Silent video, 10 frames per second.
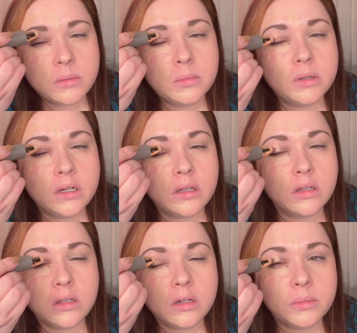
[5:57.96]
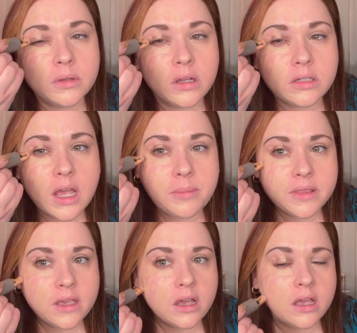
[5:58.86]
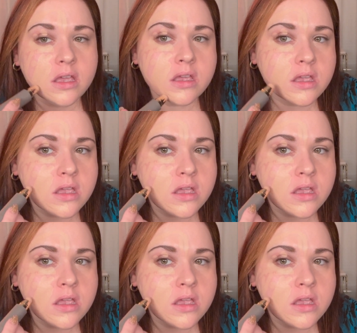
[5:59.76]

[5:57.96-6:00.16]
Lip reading: Put it a little bit on top of the eye.